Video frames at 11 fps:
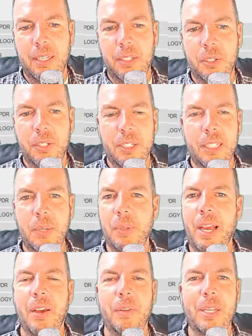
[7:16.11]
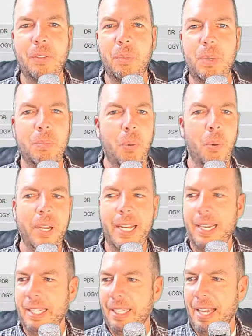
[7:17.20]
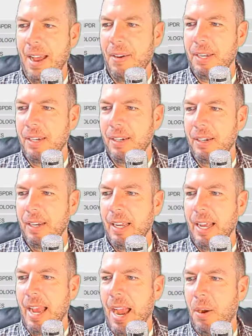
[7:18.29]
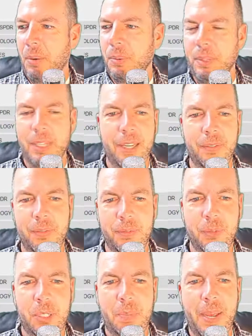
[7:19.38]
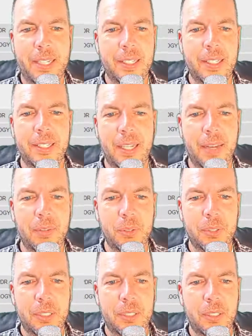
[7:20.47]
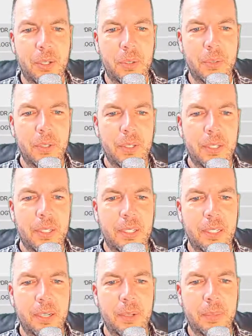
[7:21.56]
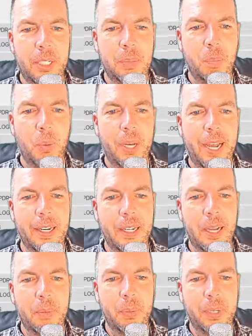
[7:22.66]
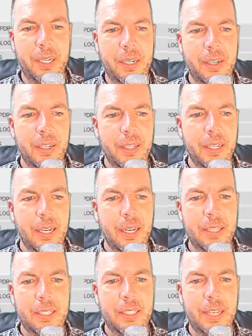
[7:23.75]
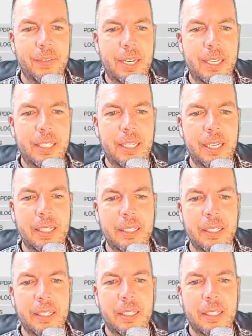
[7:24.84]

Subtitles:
You can see without even me pointing anything out here how they've respected these levels. And so, you know, let me just point out a couple here. The 786.